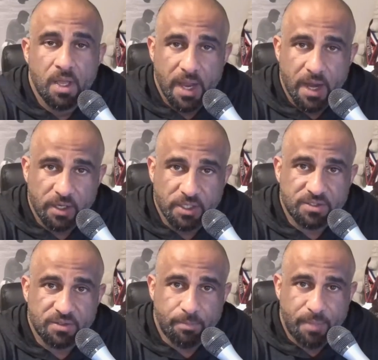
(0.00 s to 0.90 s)

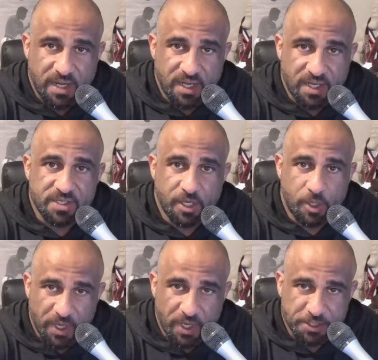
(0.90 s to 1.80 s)
Harris-Benedict
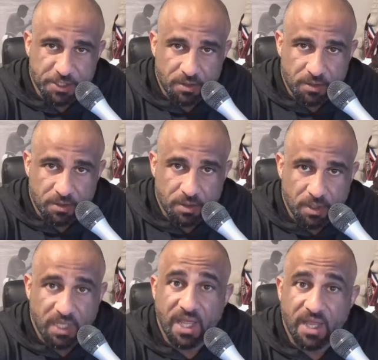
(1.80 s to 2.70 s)
equation,
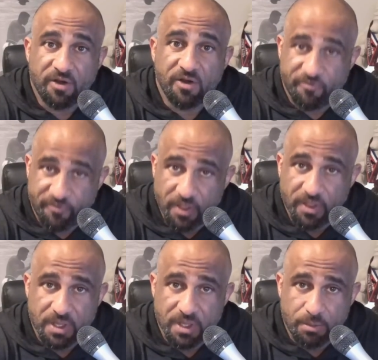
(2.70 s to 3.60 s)
and then fill
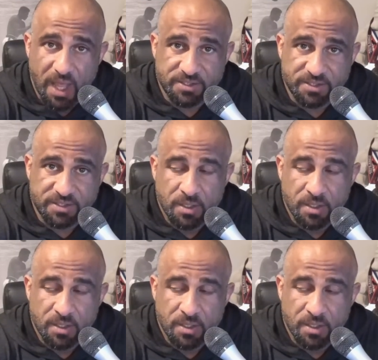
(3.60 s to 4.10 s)
in the blanks.